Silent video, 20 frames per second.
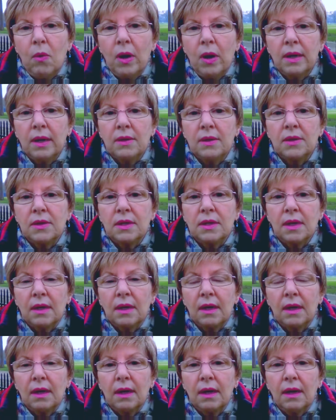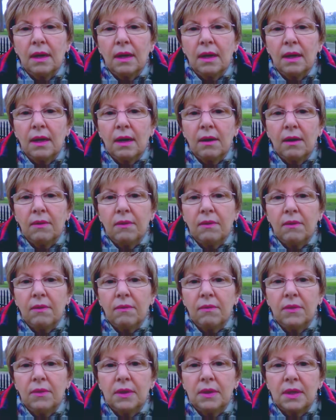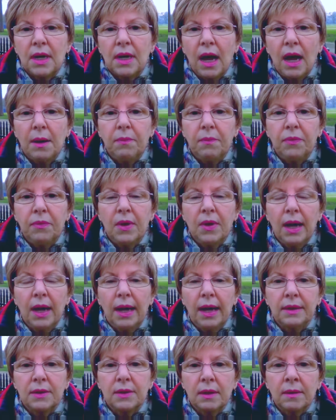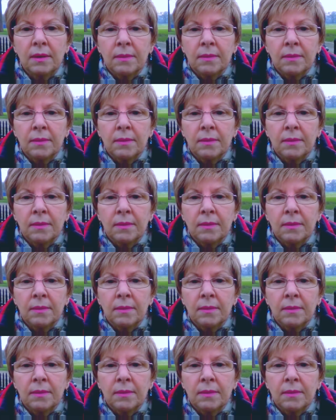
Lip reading: was the type that